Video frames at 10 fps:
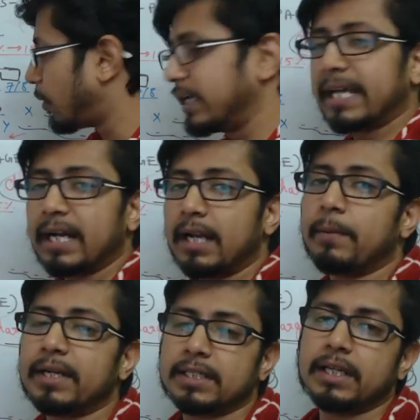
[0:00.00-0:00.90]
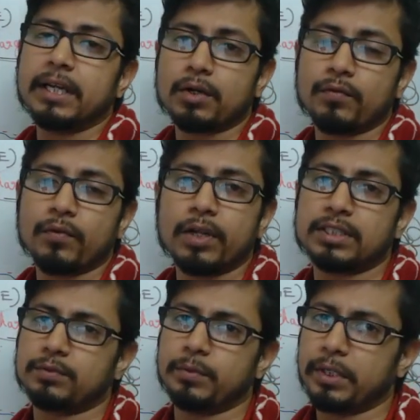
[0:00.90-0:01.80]
polyacrylamide gel
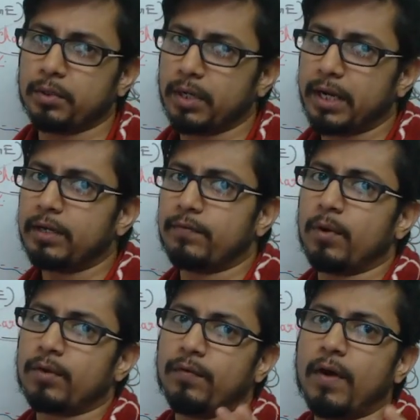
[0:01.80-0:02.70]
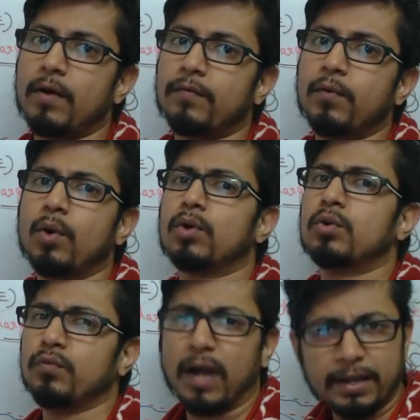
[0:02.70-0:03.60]
electrophoresis, we need to run it for 4
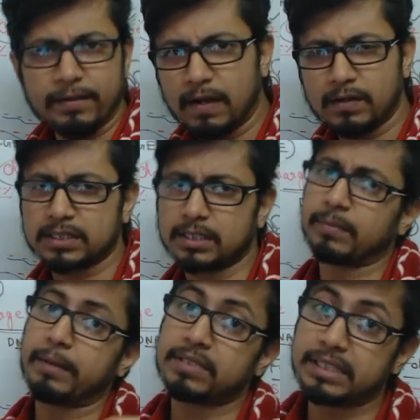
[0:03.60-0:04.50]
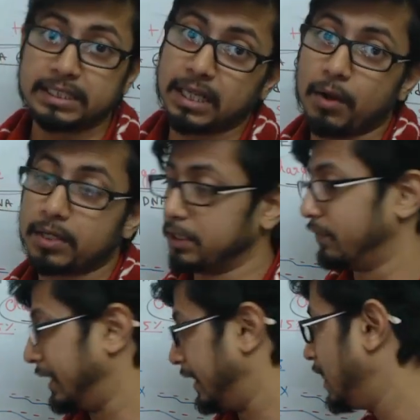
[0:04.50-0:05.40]
to 5 hours, sometimes 6 hours
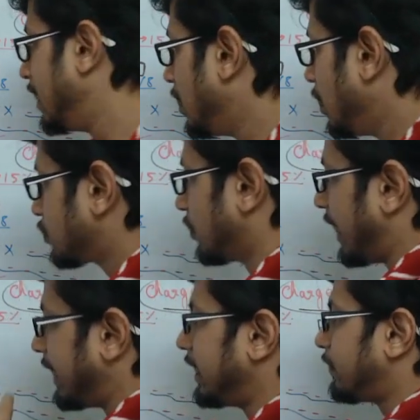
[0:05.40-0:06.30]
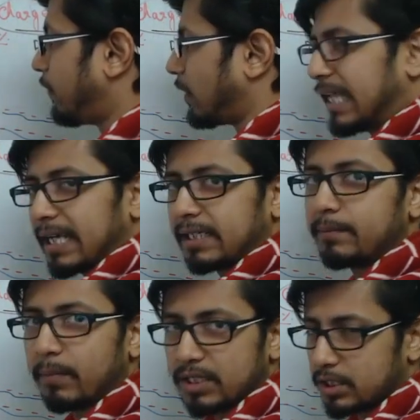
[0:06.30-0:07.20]
even. So running it for that
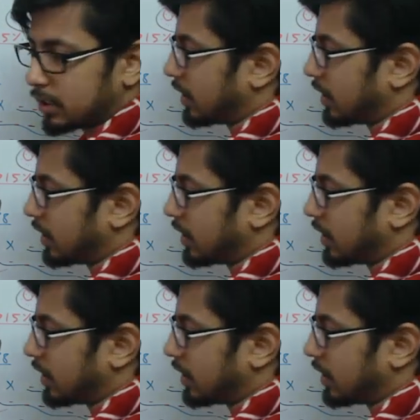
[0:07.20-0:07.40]
much